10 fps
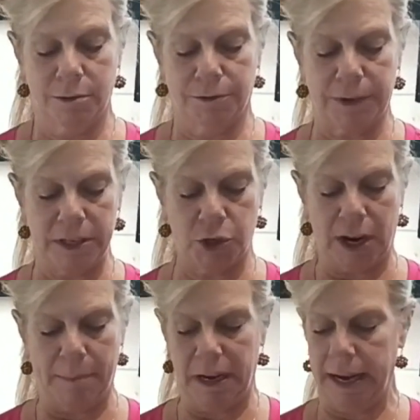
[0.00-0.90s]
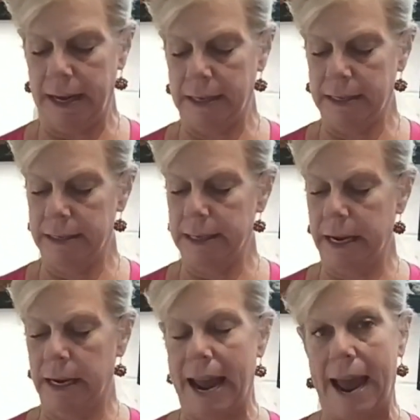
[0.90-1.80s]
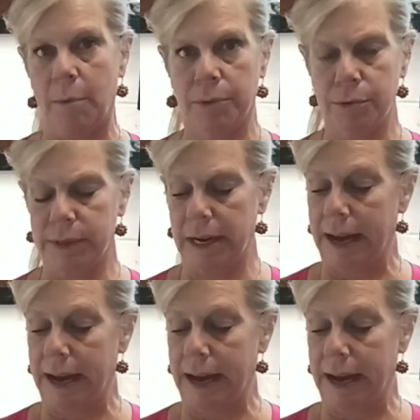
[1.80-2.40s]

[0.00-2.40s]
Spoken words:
freeze-dried bananas and apples.